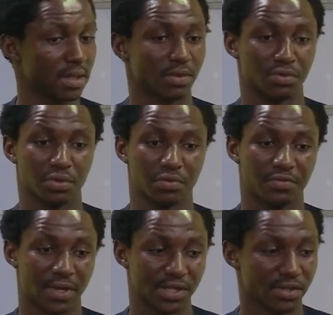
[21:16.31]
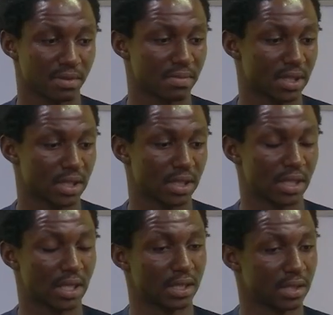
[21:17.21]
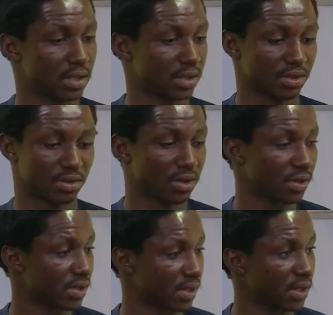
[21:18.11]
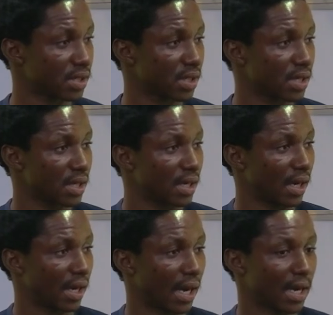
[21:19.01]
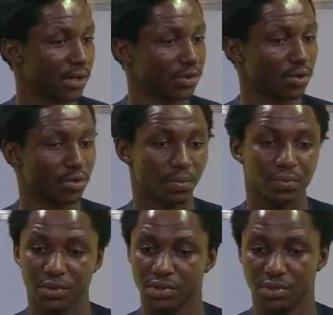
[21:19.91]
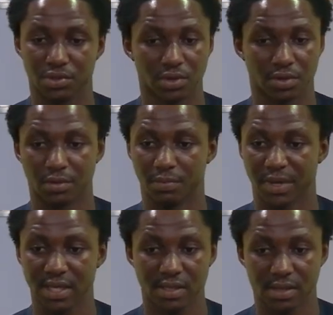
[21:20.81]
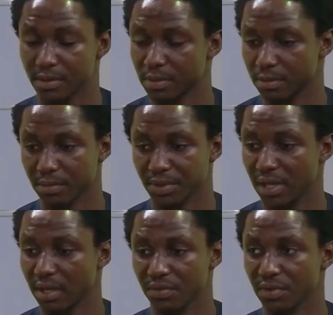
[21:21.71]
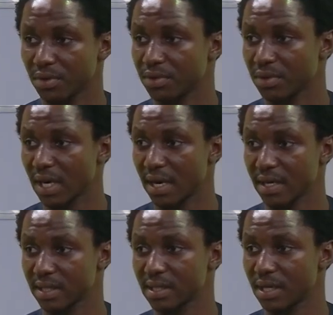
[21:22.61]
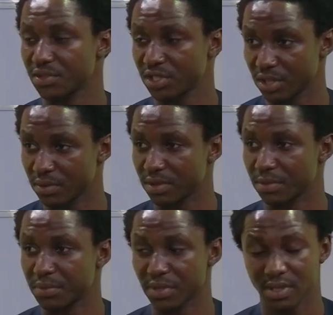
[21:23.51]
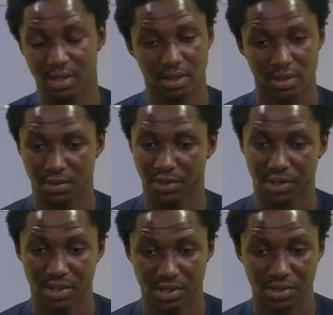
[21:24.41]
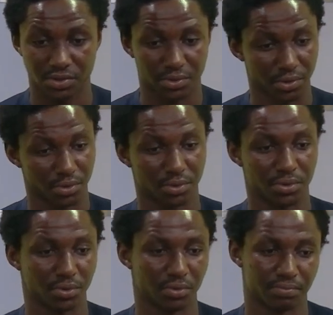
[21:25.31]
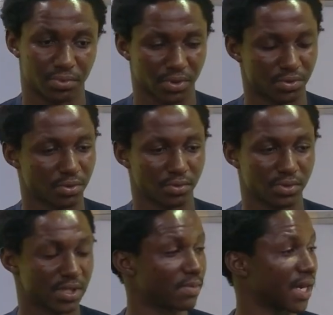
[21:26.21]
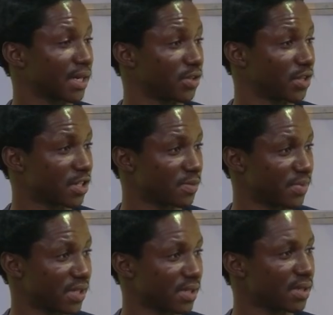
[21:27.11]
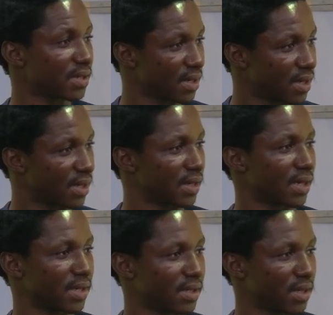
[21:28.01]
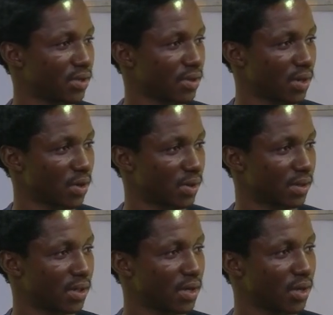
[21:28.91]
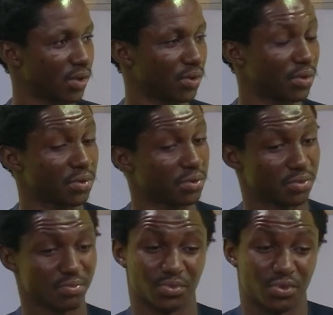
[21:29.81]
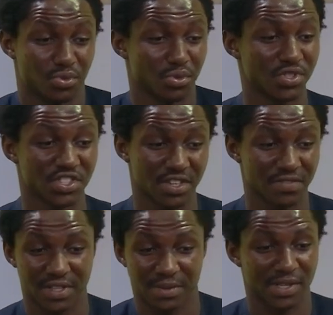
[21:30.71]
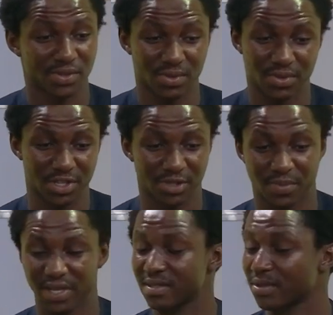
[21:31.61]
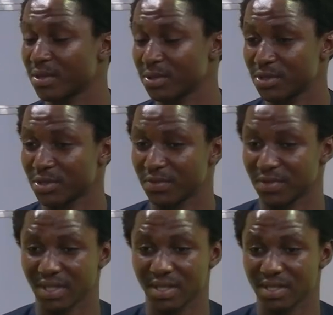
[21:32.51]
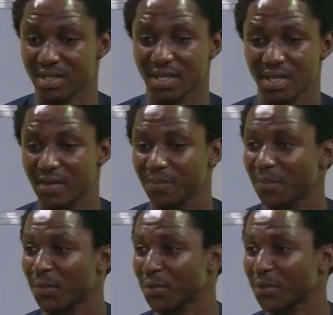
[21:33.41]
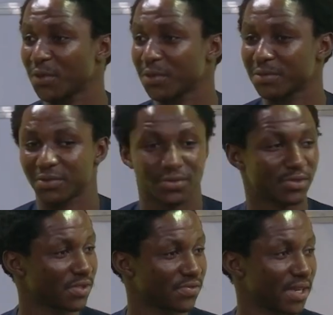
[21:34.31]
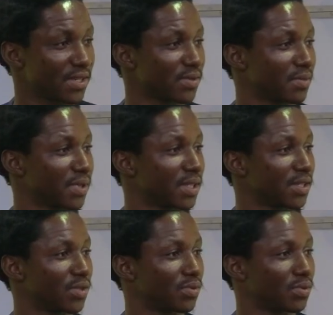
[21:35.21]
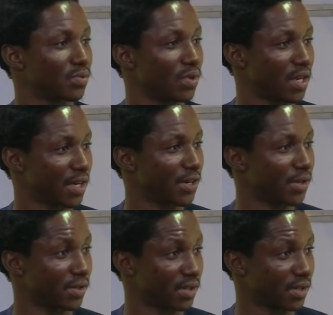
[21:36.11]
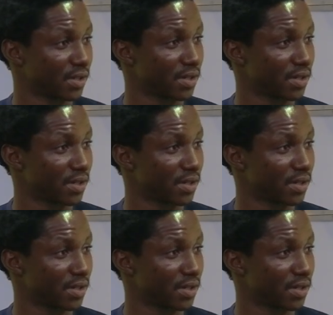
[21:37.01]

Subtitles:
You find somebody that does it. And, puts your best behavior, your character, reach out to the person. He sees through you. You seem like an honest person. He can take you along. You serve them. I so respect the culture of the East. You just find somebody you learn under.